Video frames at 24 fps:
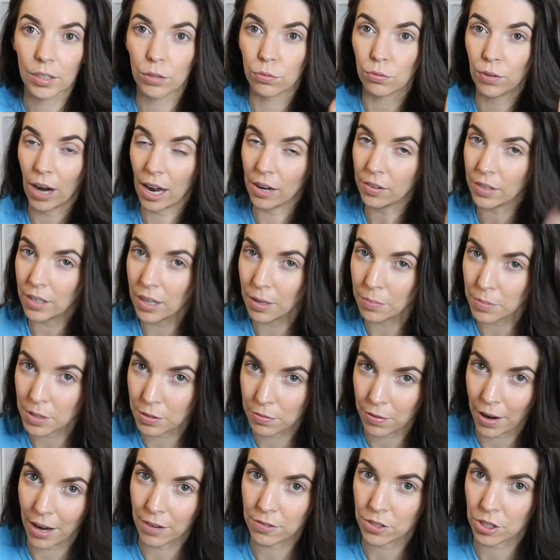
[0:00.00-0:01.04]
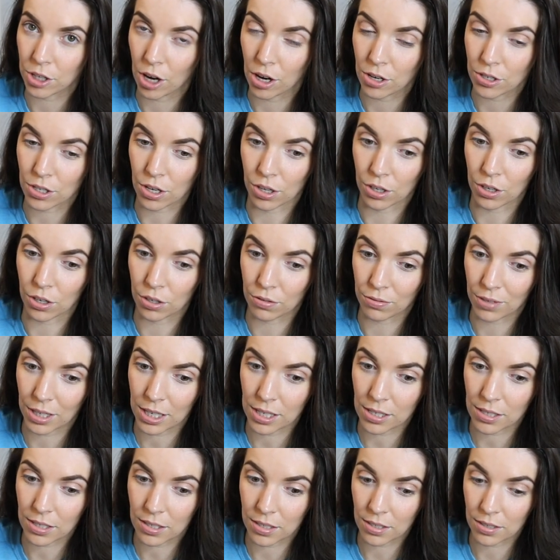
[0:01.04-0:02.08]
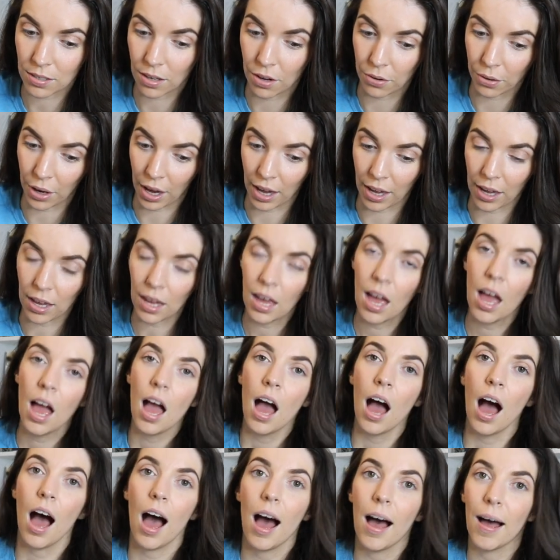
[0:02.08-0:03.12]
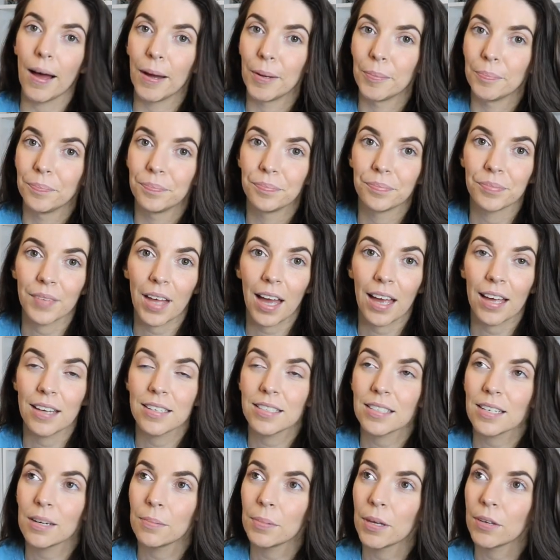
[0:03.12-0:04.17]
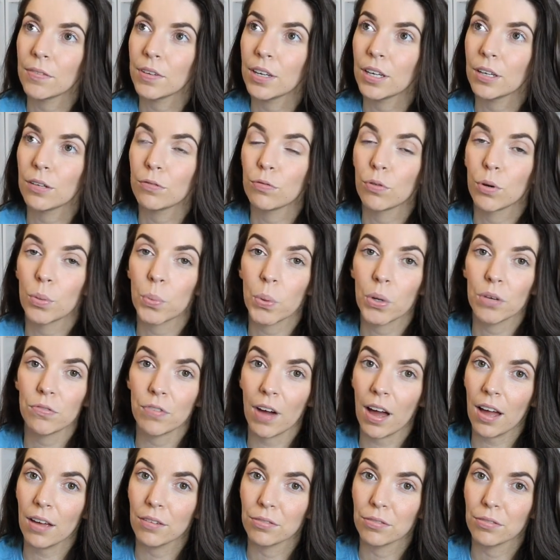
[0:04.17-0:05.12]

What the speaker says: Rounded up to 5 stars on Goodreads, okay? I ended up giving it a 4.5.